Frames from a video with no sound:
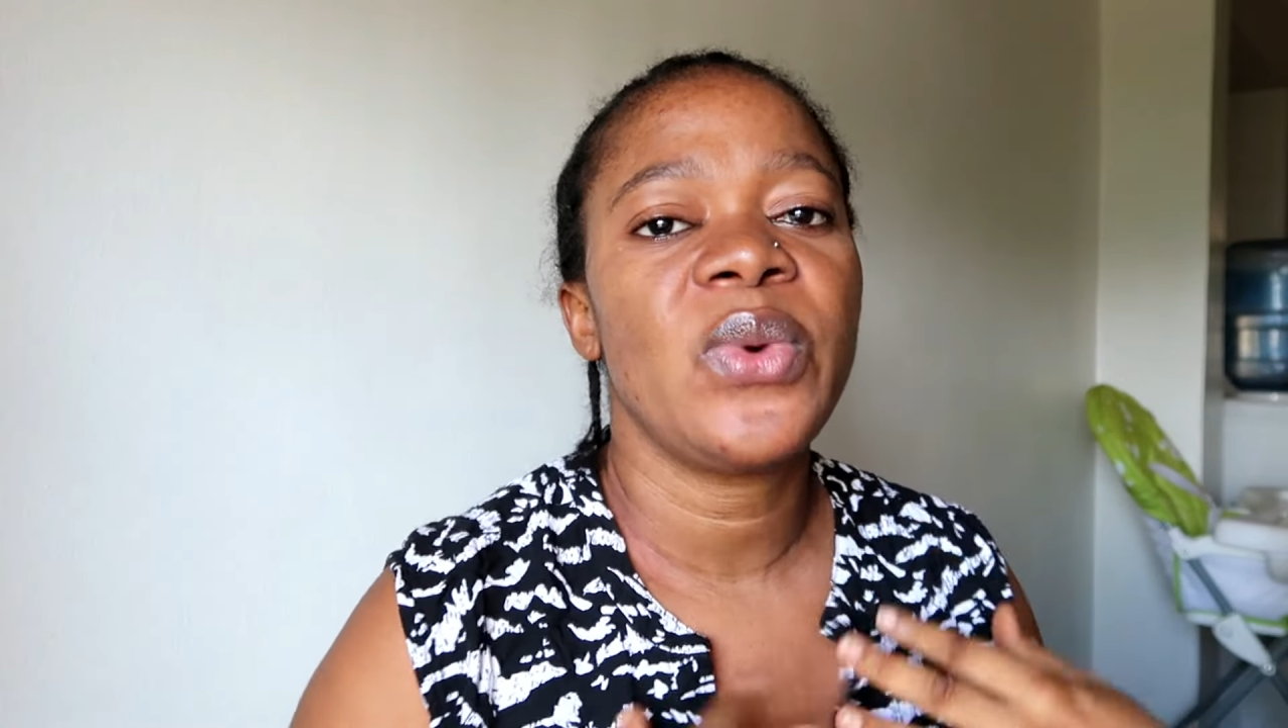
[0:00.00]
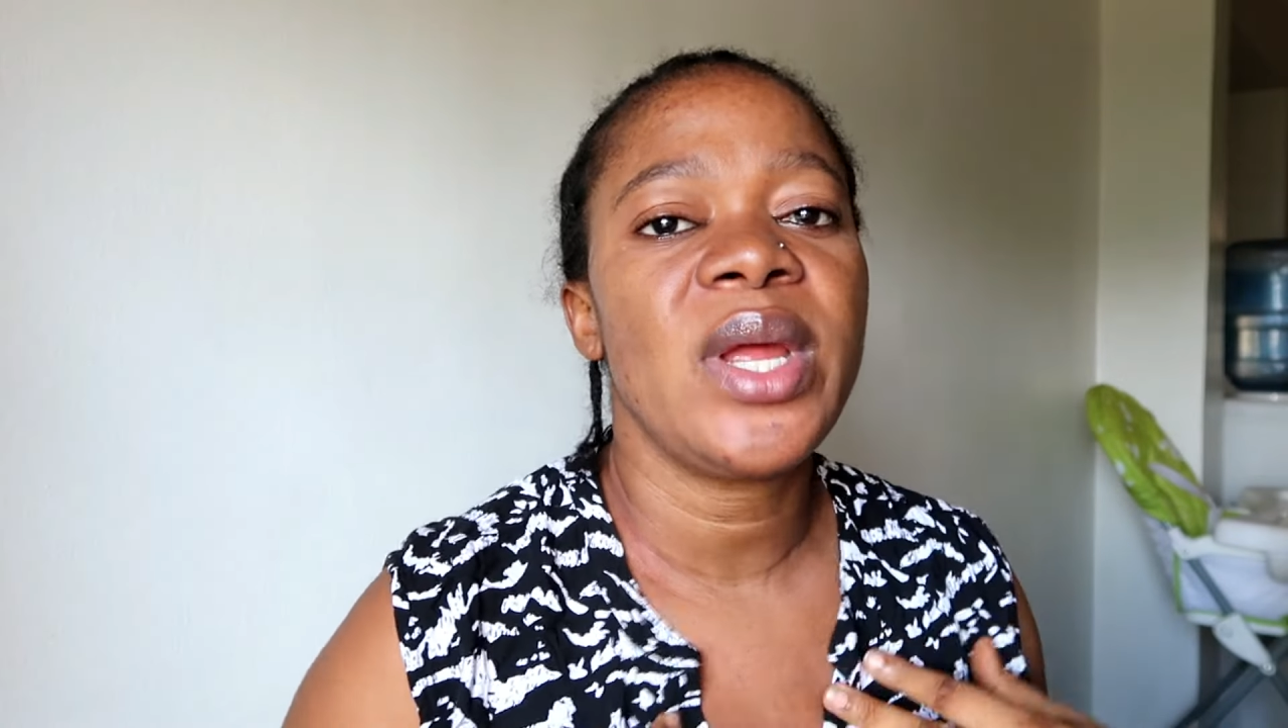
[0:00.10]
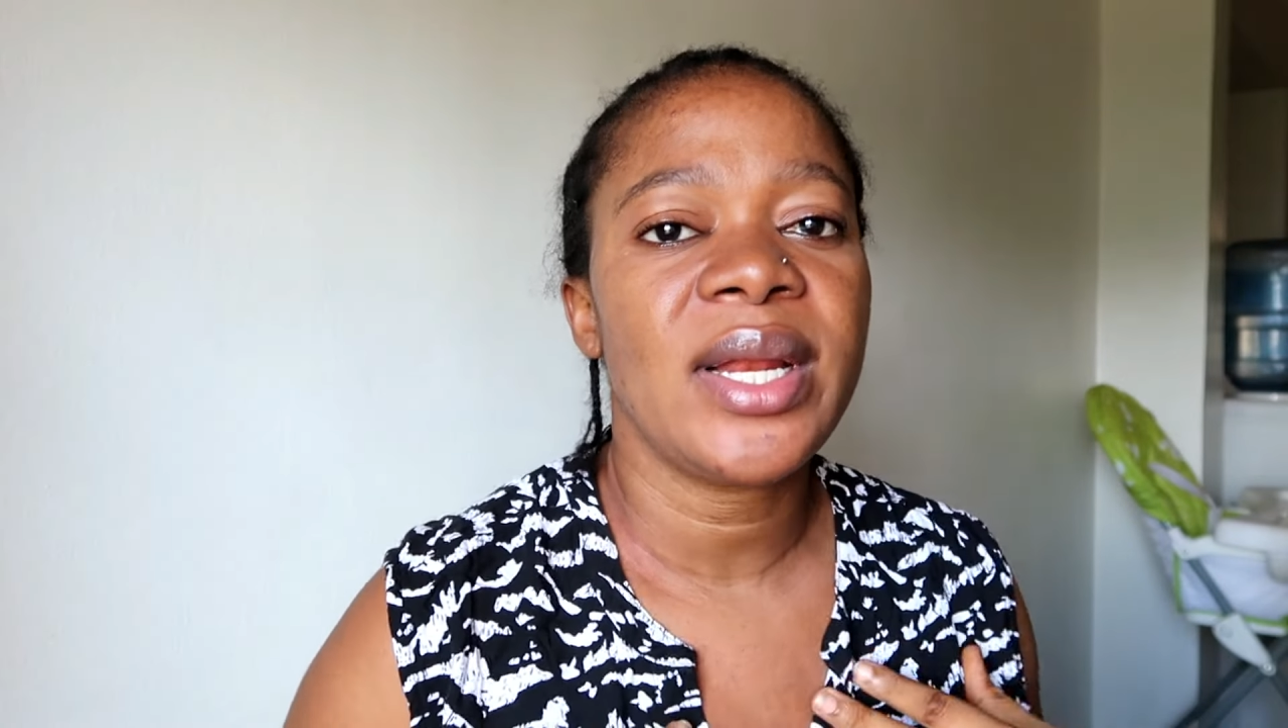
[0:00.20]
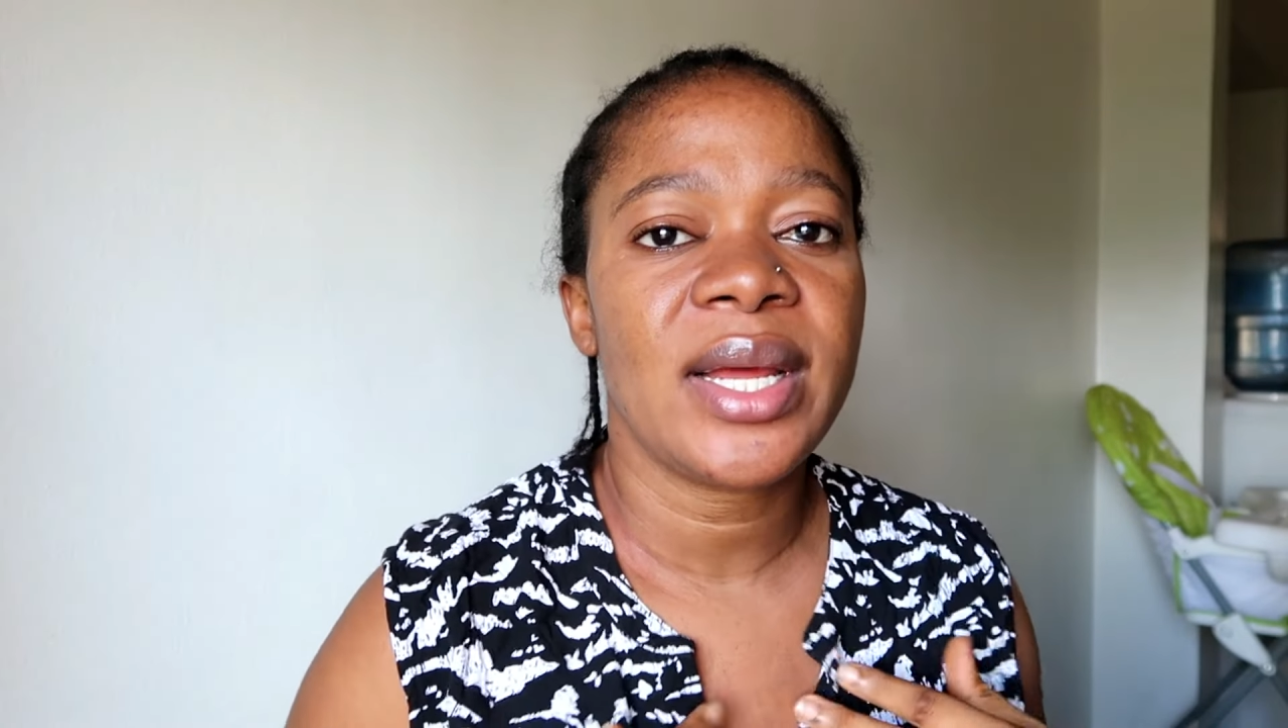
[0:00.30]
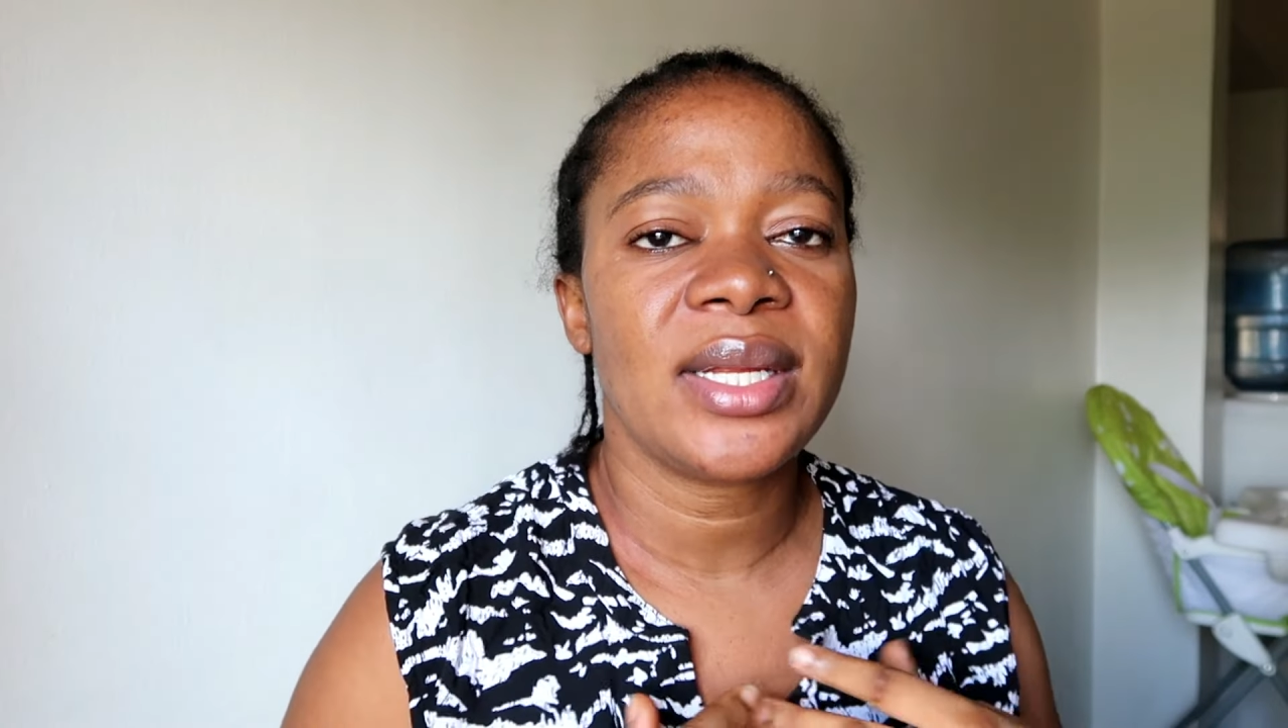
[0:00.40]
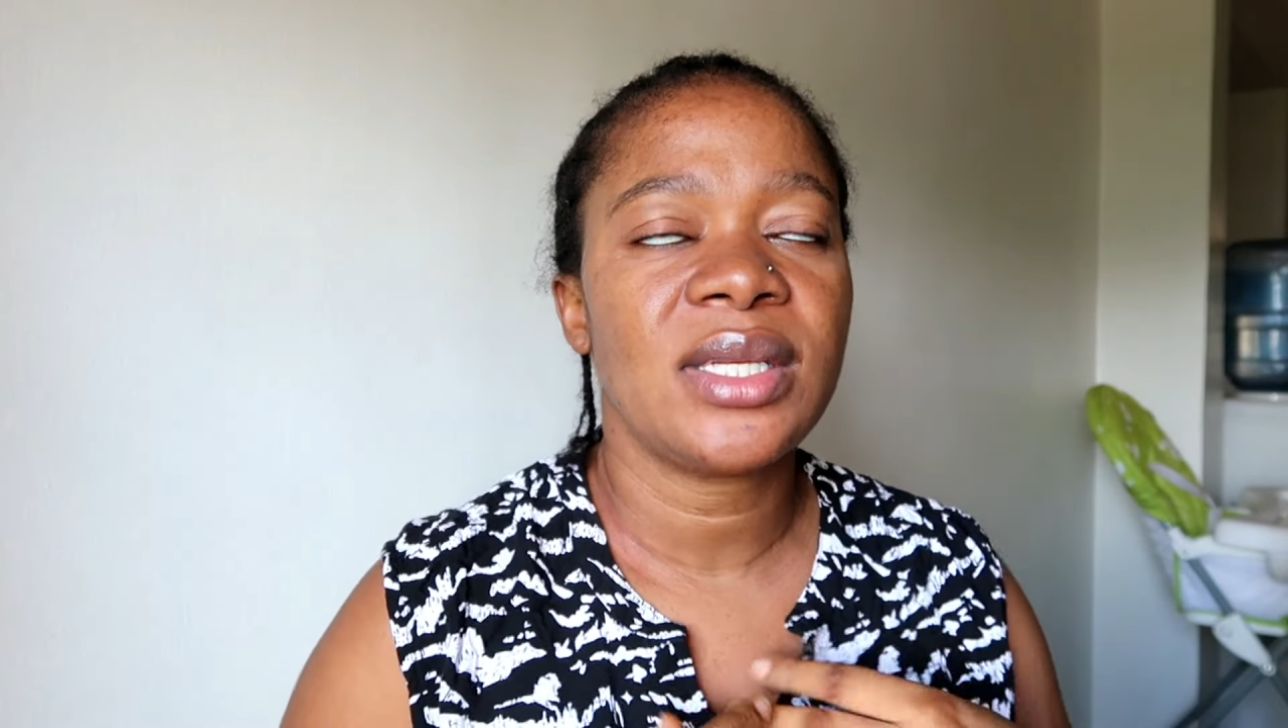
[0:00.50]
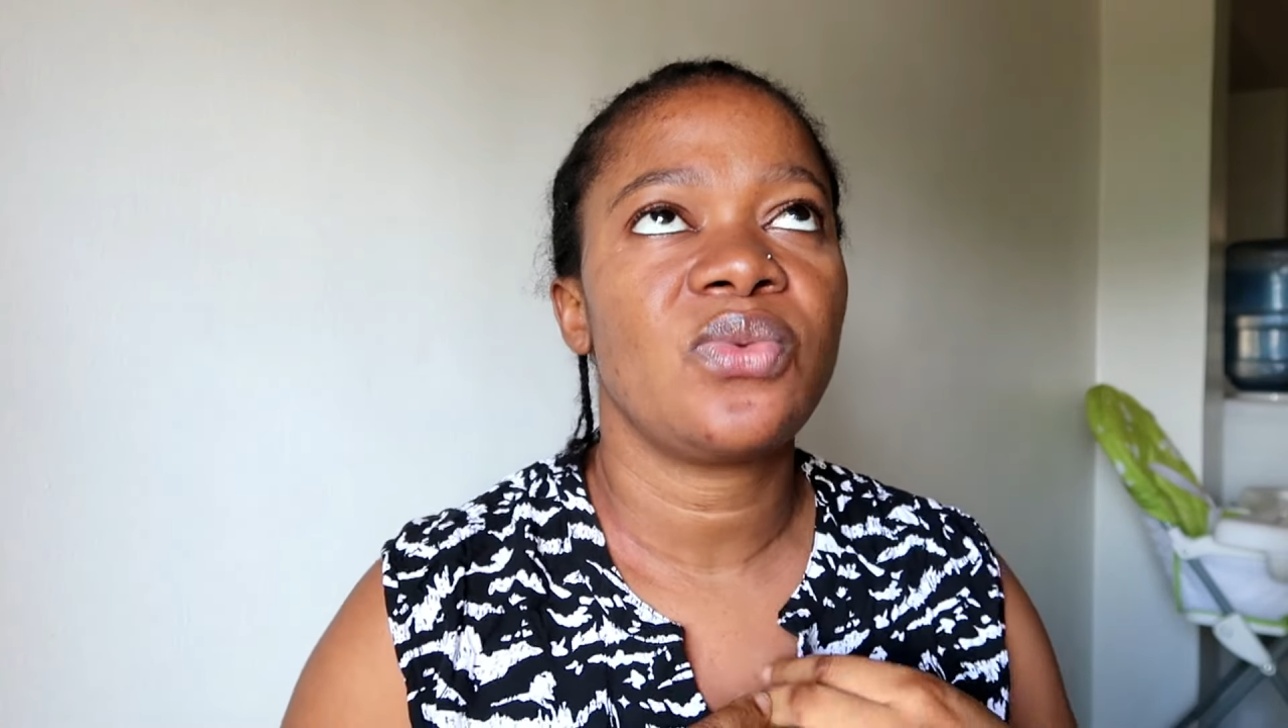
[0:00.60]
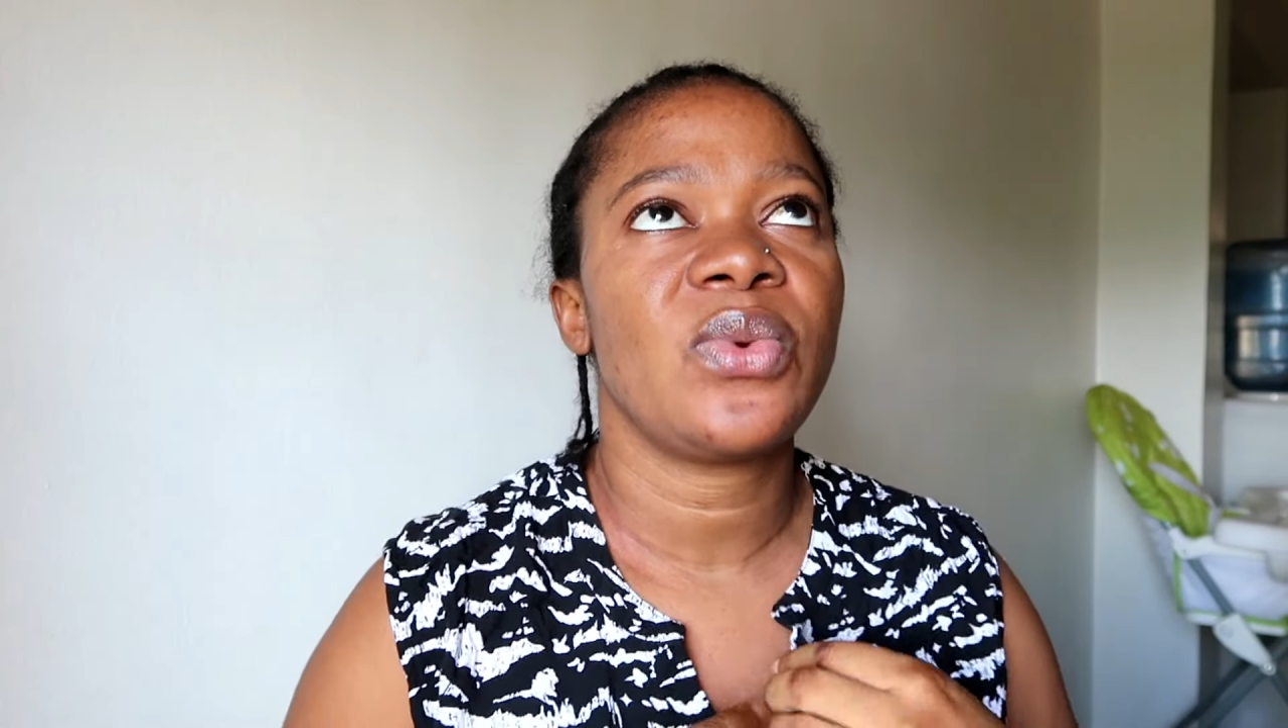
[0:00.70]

we ladies